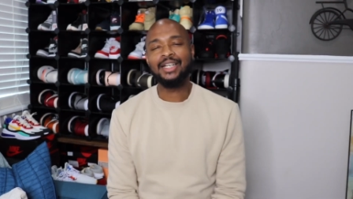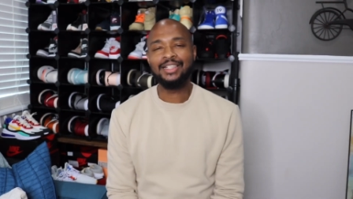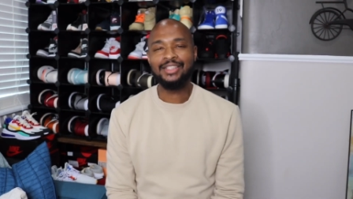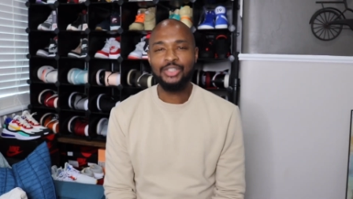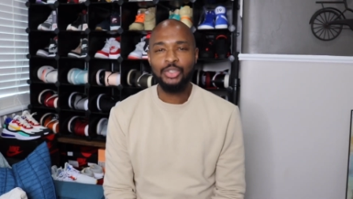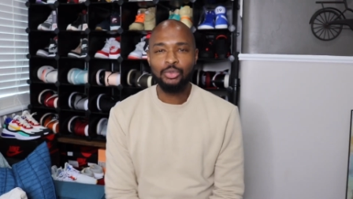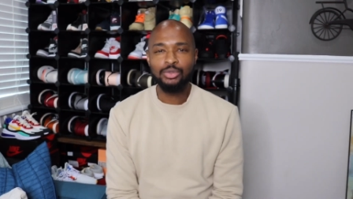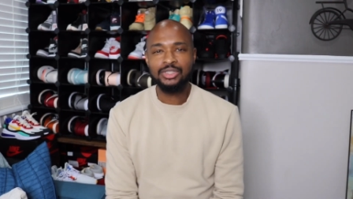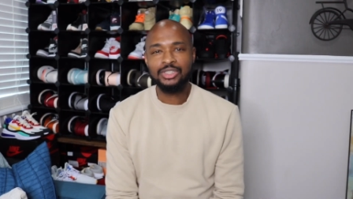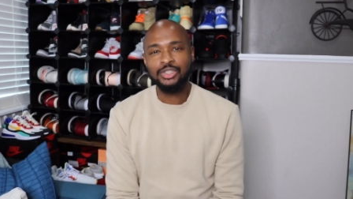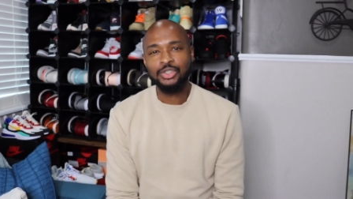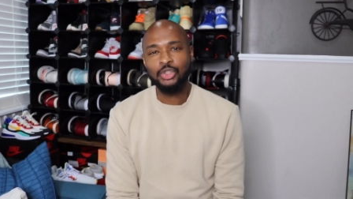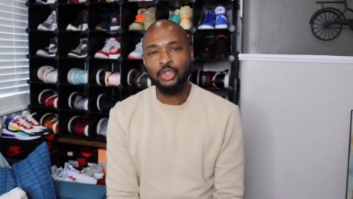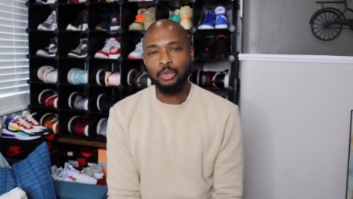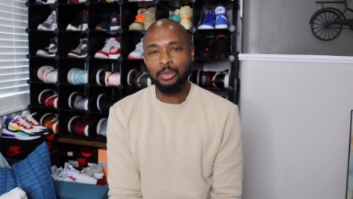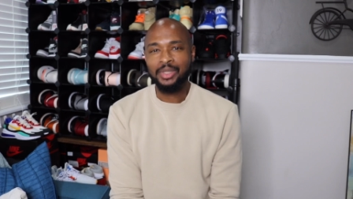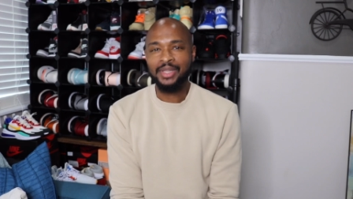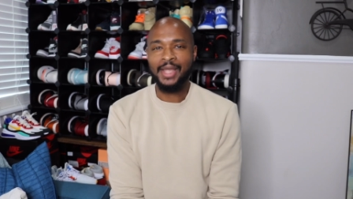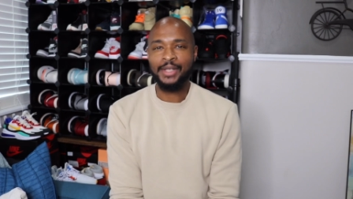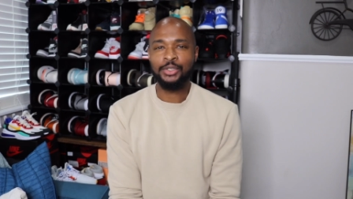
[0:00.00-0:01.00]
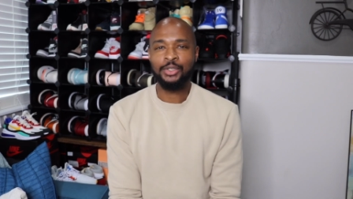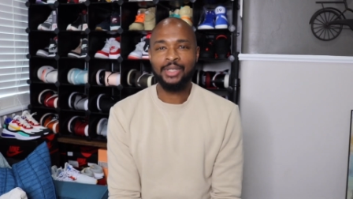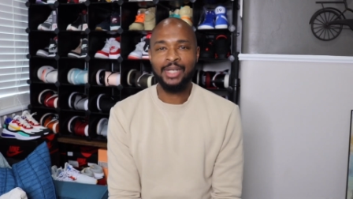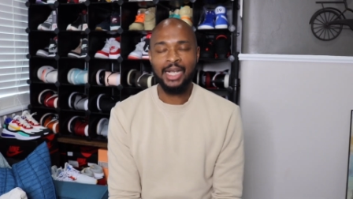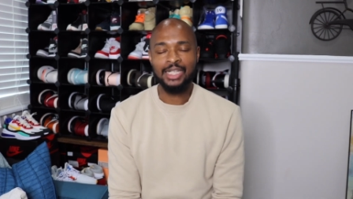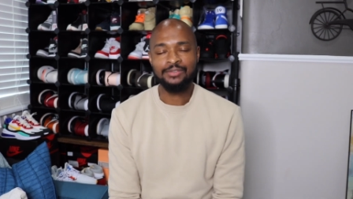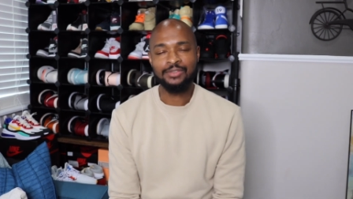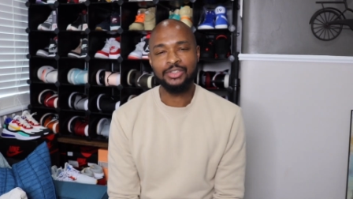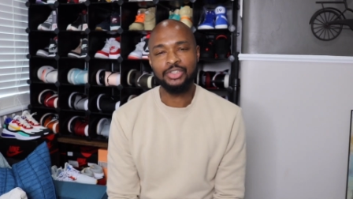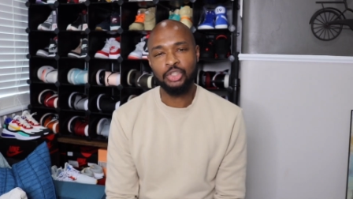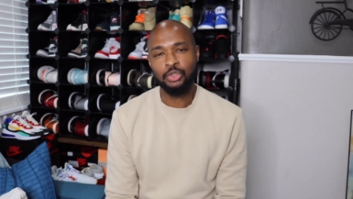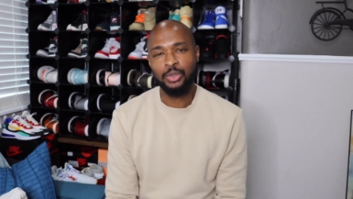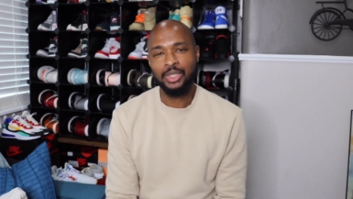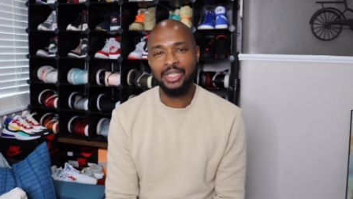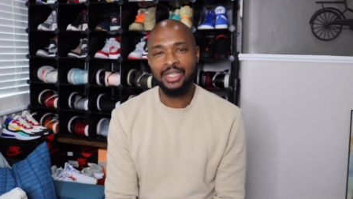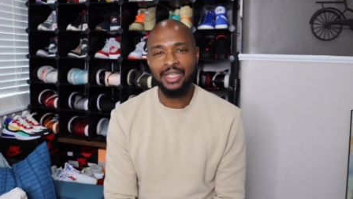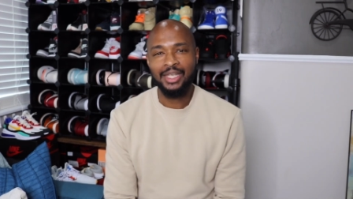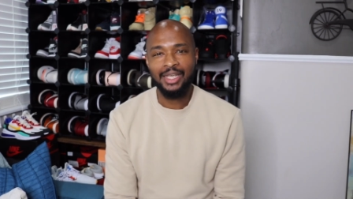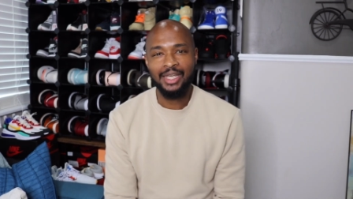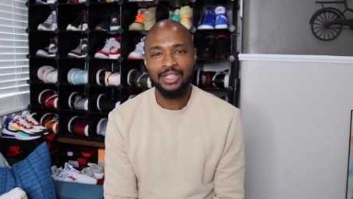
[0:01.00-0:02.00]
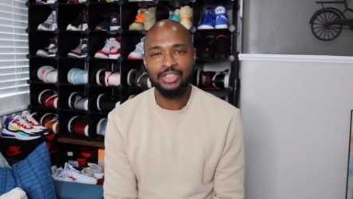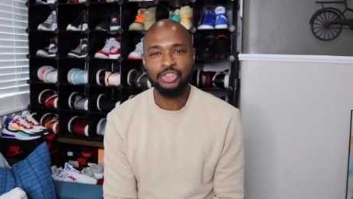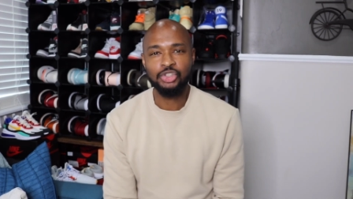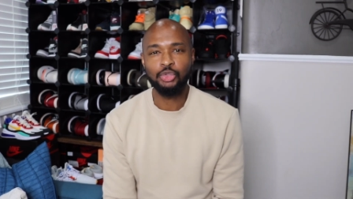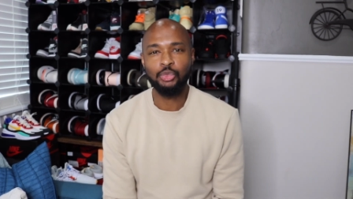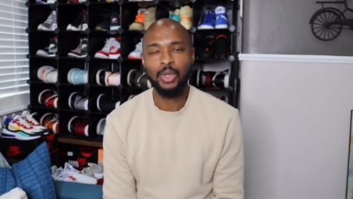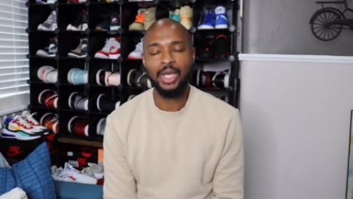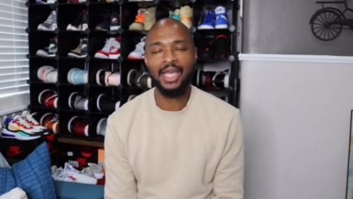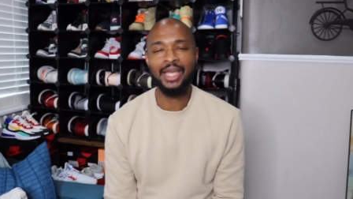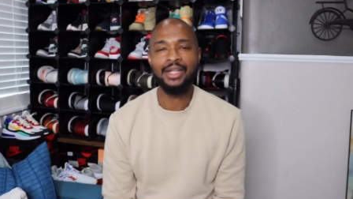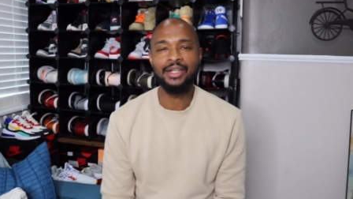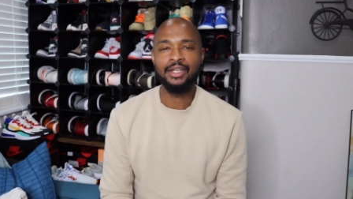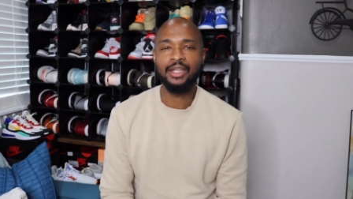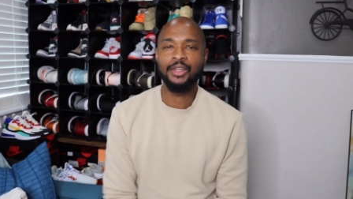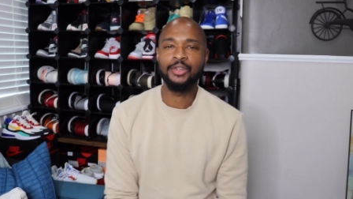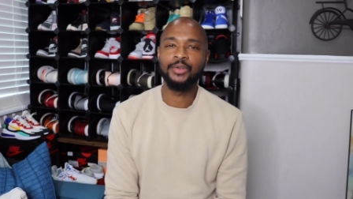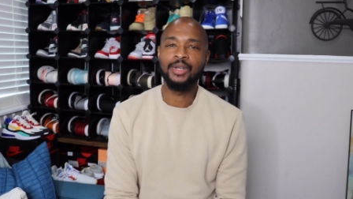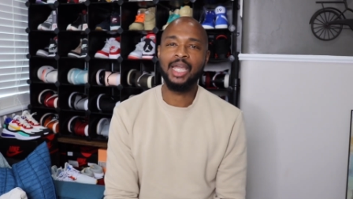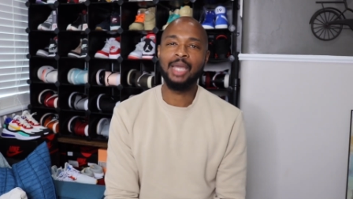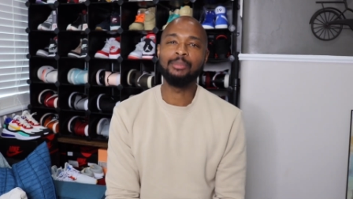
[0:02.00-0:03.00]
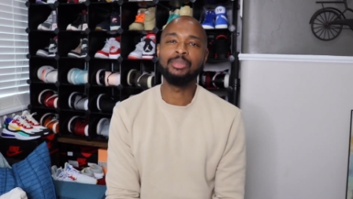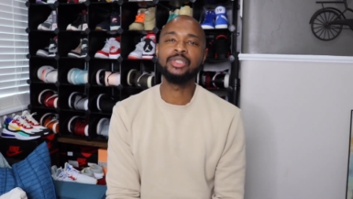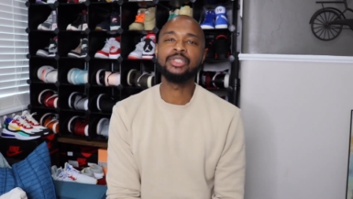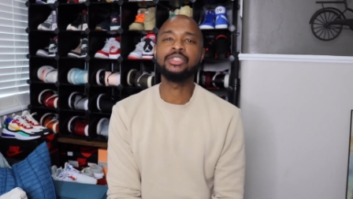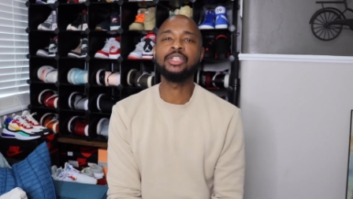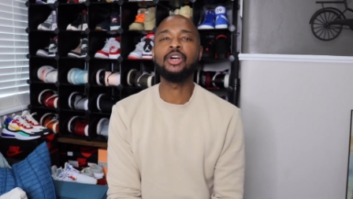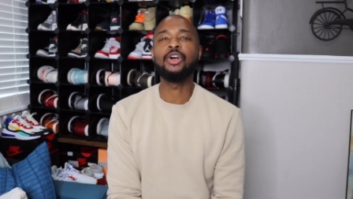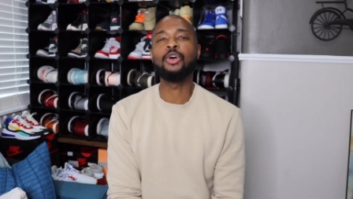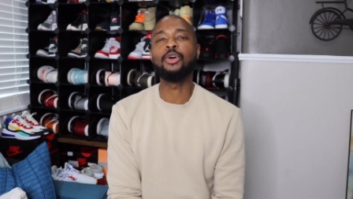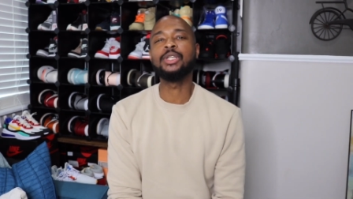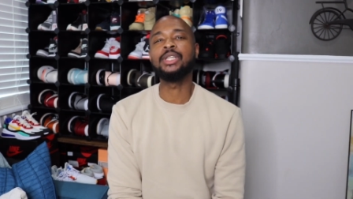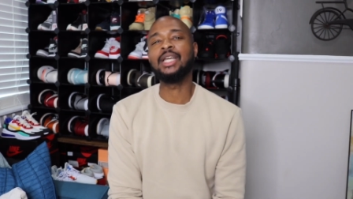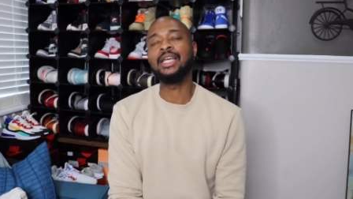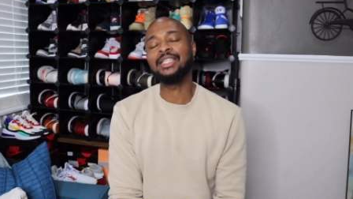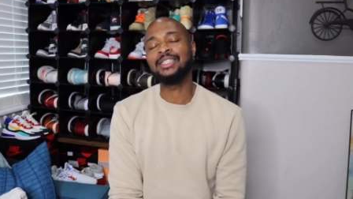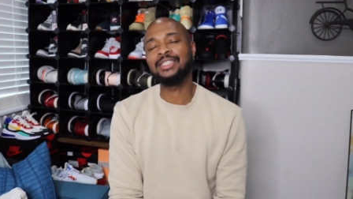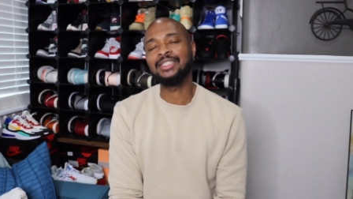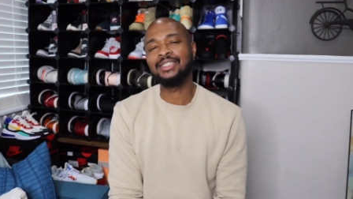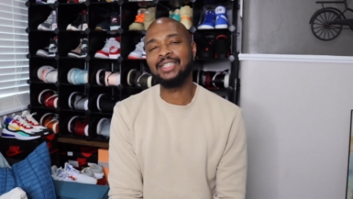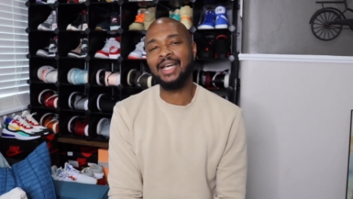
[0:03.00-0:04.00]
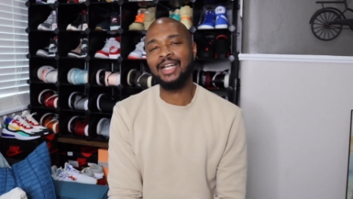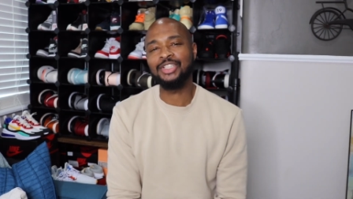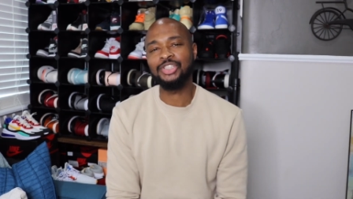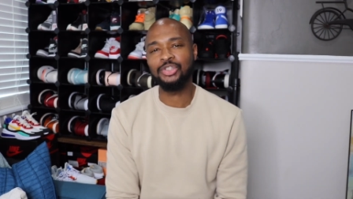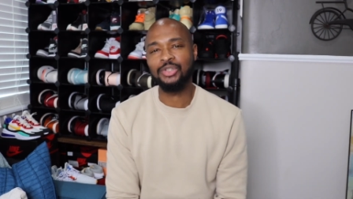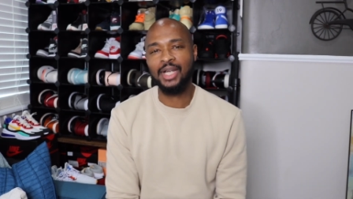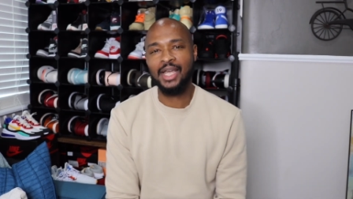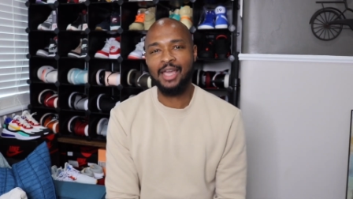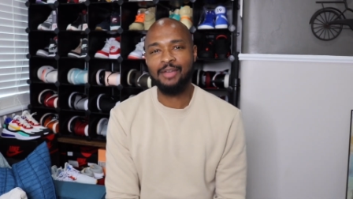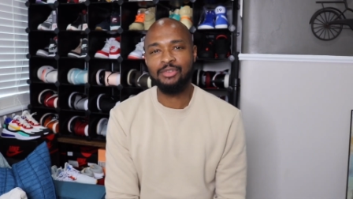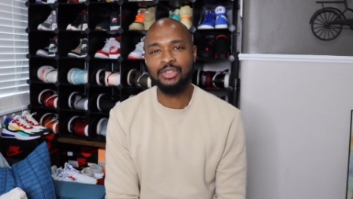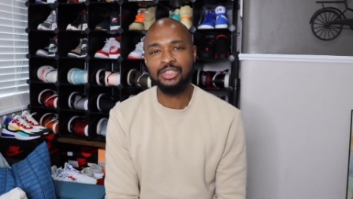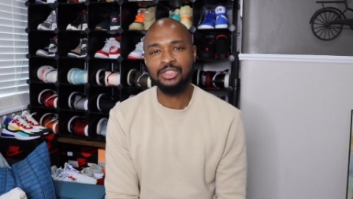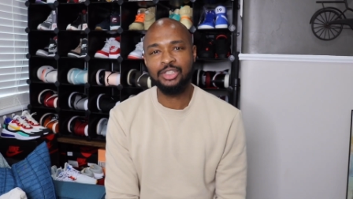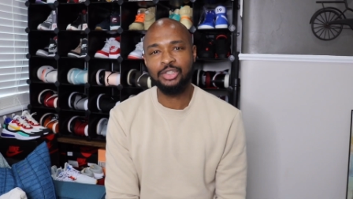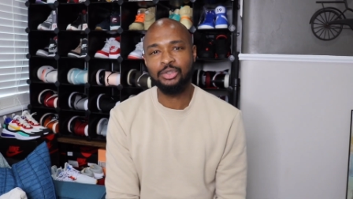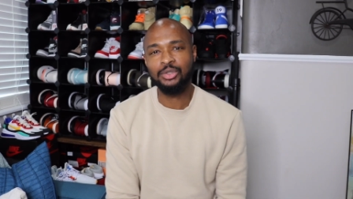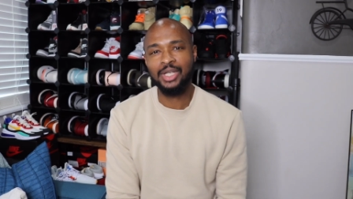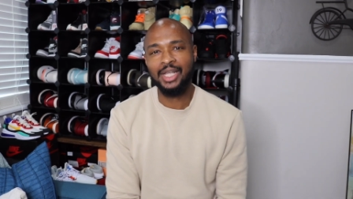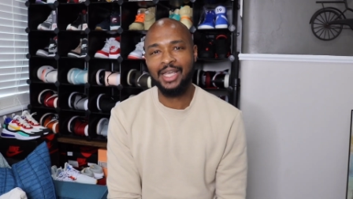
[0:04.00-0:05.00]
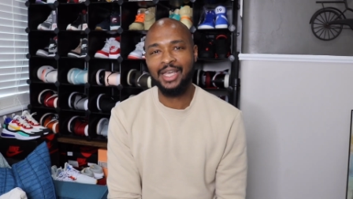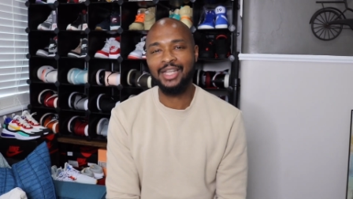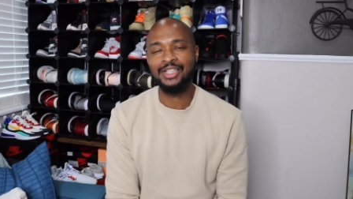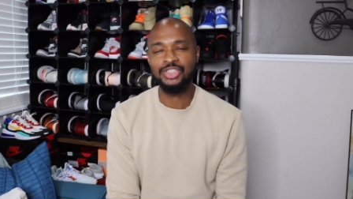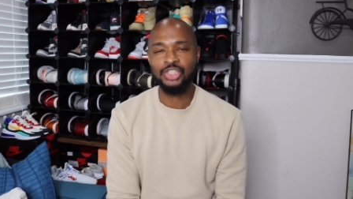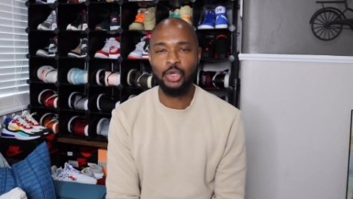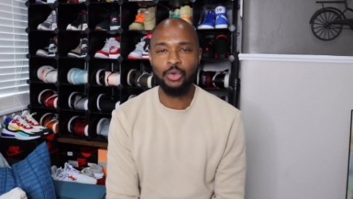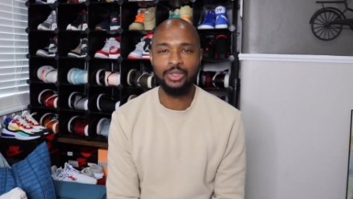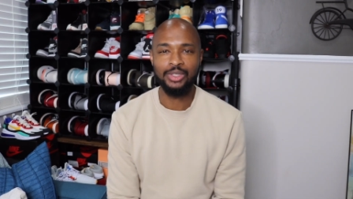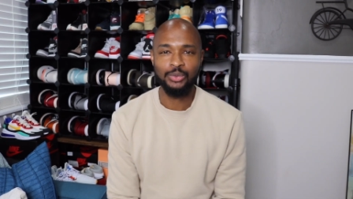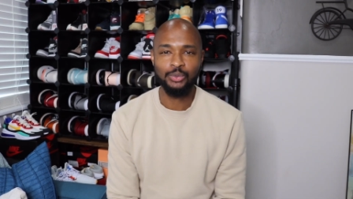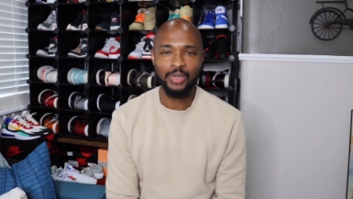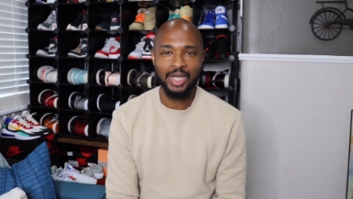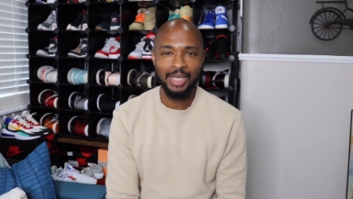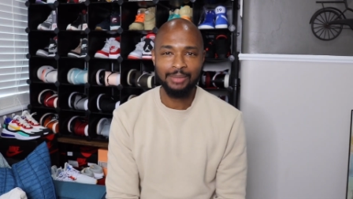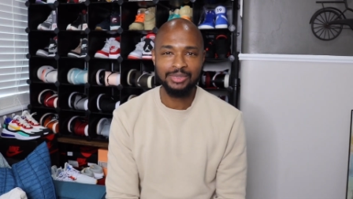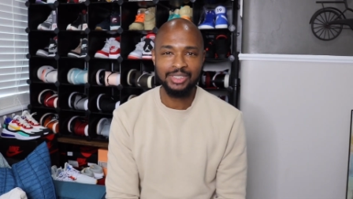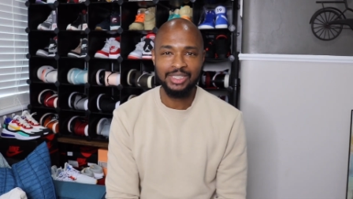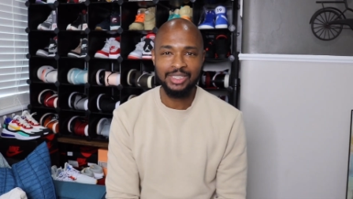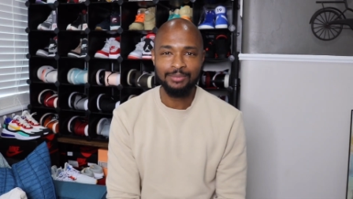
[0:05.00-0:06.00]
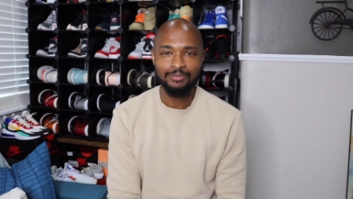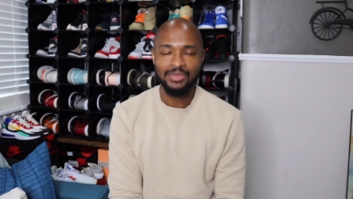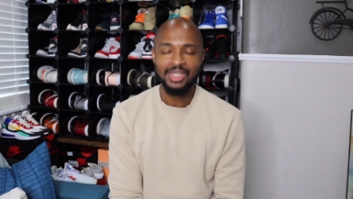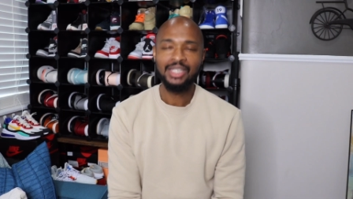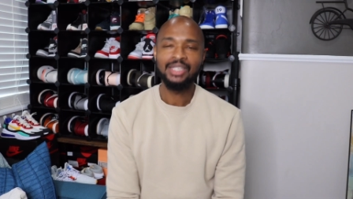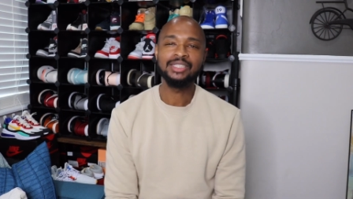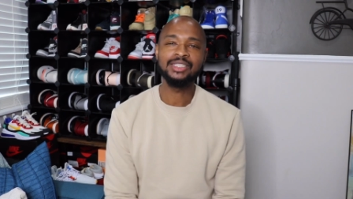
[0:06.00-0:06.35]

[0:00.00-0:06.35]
YouTube? Thank you guys for tuning in to another episode. This is not your average sneakerhead, Tony Ramsey.